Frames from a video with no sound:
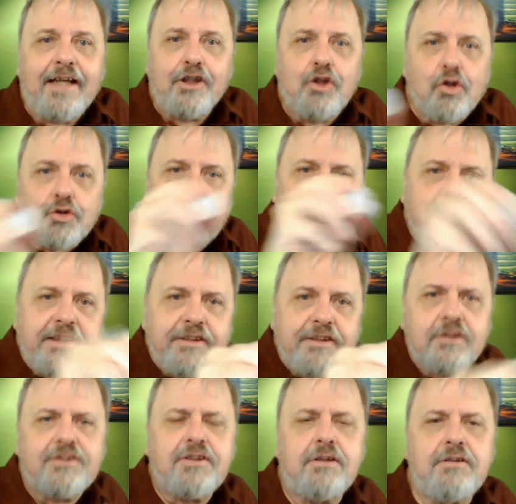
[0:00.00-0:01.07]
and it goes right in
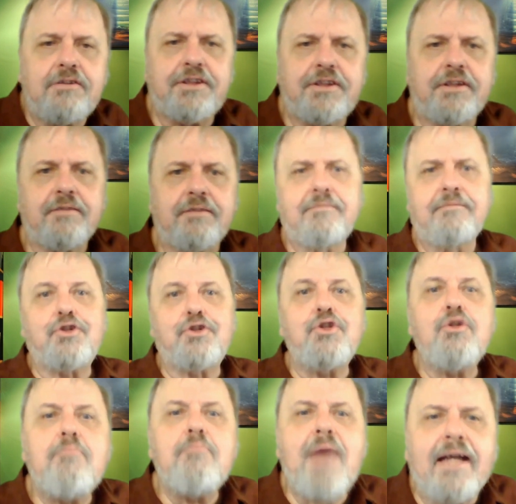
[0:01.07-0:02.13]
your solution. So
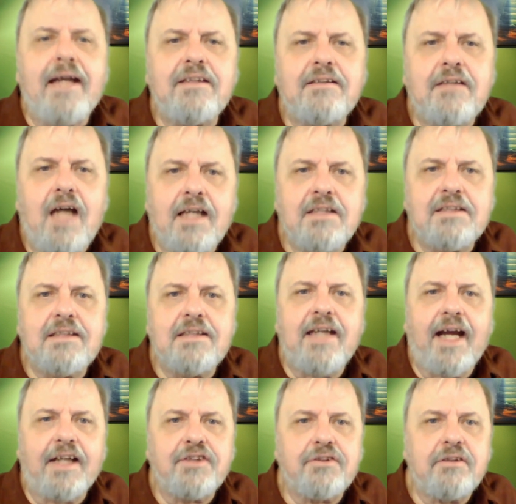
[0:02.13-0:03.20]
you magnetize
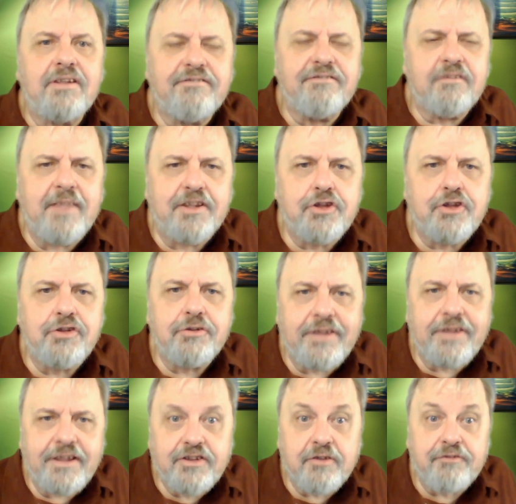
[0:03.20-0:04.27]
the extra information you
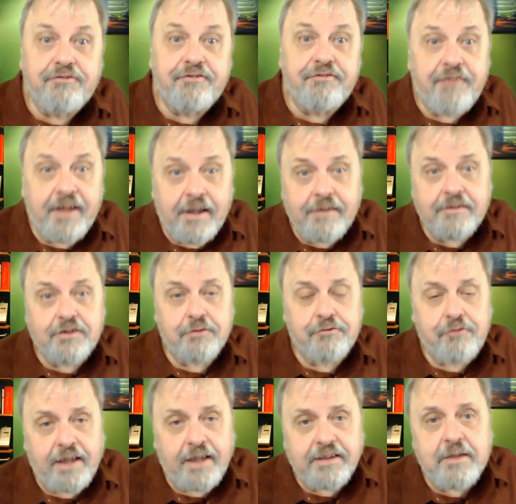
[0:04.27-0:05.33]
need to fa- to
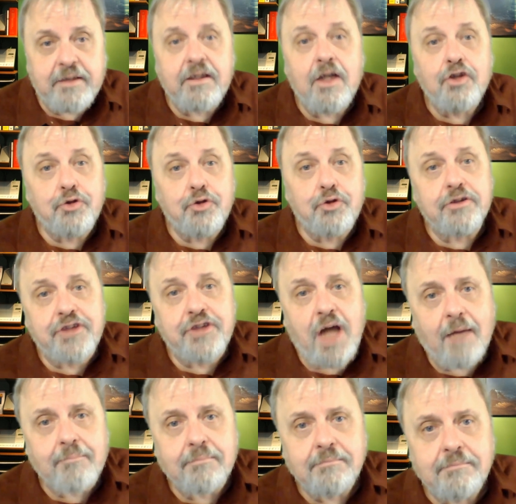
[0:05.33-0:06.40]
finally do your
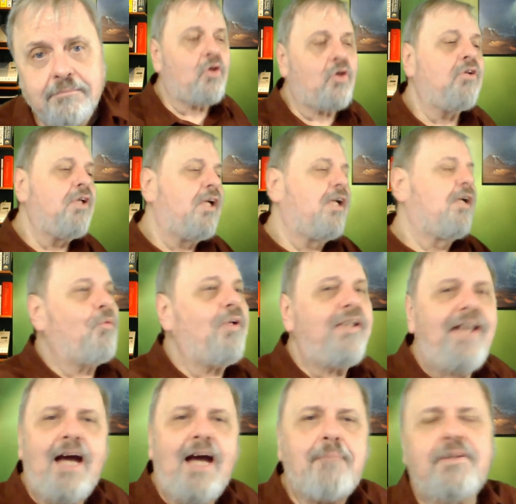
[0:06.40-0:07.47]
job. So
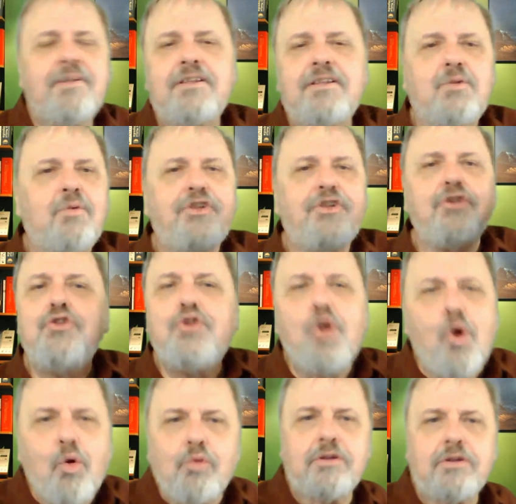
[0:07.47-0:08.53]
what happens when you
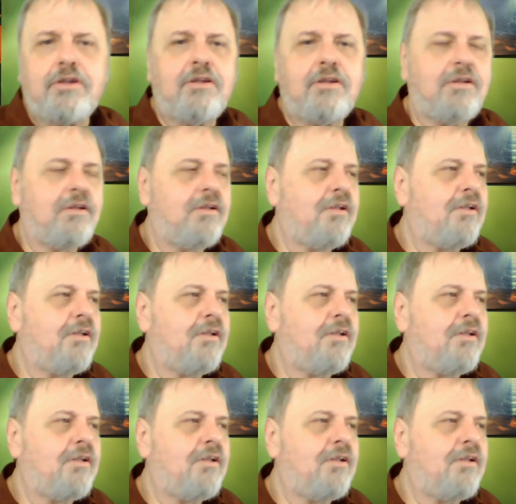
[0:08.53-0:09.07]
don't